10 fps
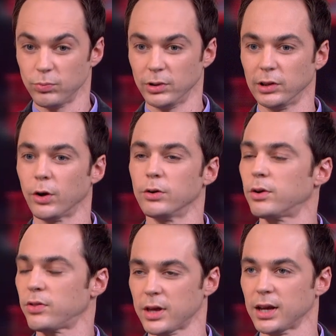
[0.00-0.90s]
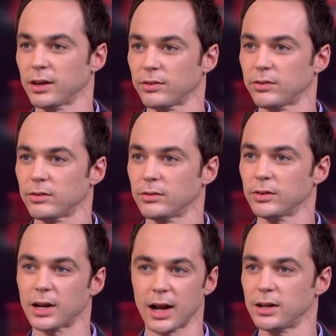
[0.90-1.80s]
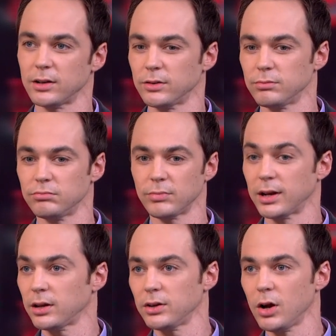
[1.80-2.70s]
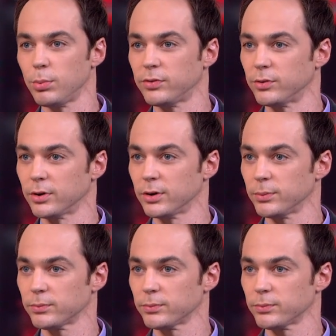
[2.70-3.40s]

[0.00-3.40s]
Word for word: learned things that I didn't, I didn't know before